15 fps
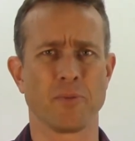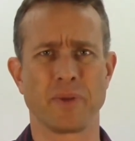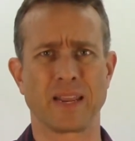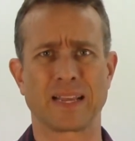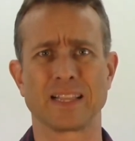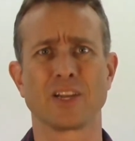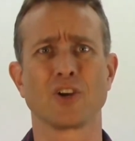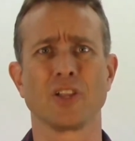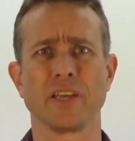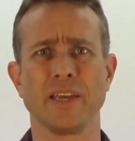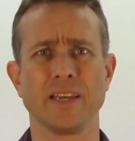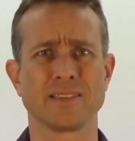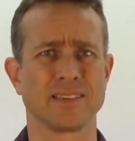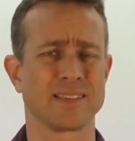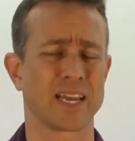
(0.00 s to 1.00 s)
and it clearly
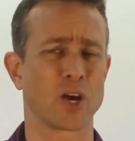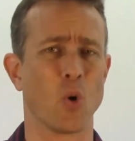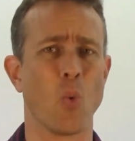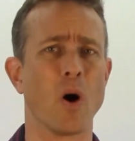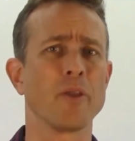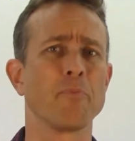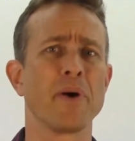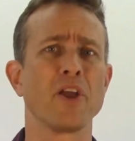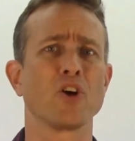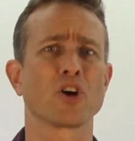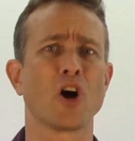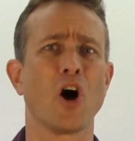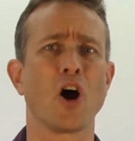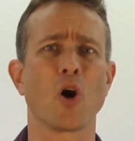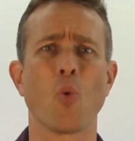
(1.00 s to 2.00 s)
is, it's like a one-pedal
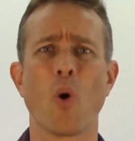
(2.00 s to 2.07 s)
car,